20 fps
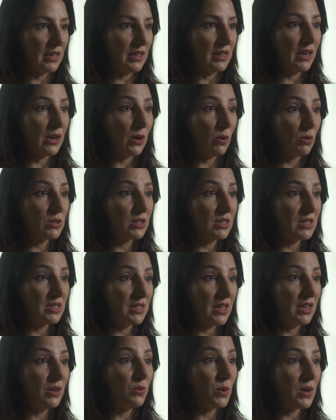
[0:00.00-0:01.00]
and the closest
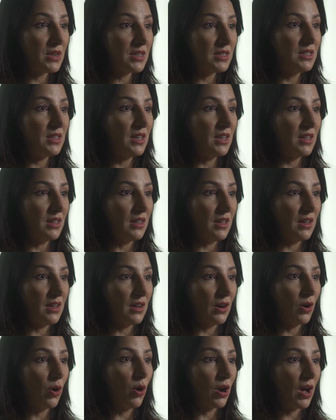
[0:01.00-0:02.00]
thing was
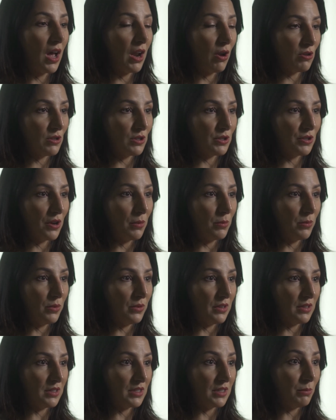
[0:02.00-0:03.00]
the choral
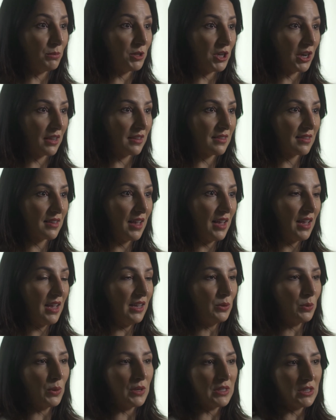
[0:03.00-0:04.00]
ensemble subject.
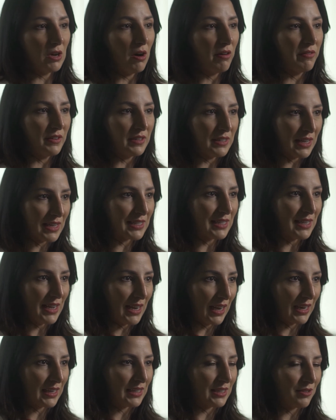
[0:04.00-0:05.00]
It was offered as an
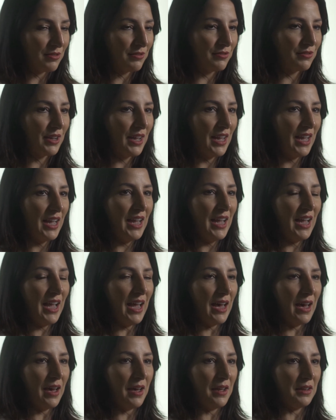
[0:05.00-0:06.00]
elective,
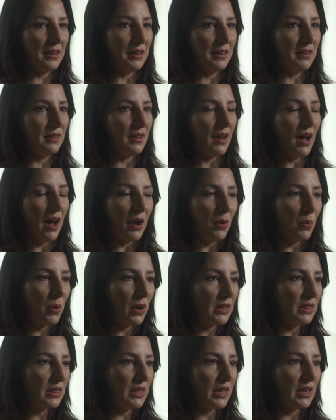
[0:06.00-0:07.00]
and I
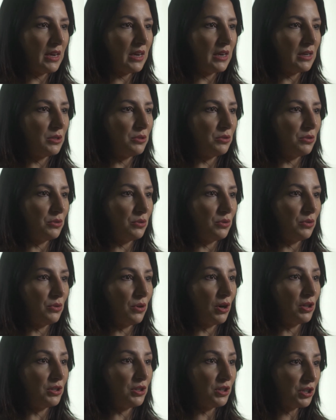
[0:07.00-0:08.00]
went there
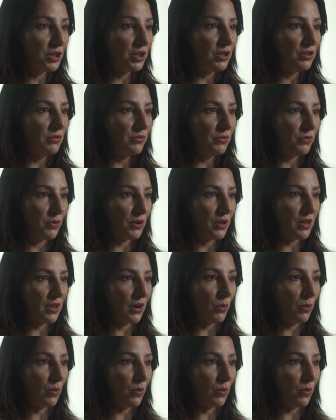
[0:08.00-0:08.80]
to audition for the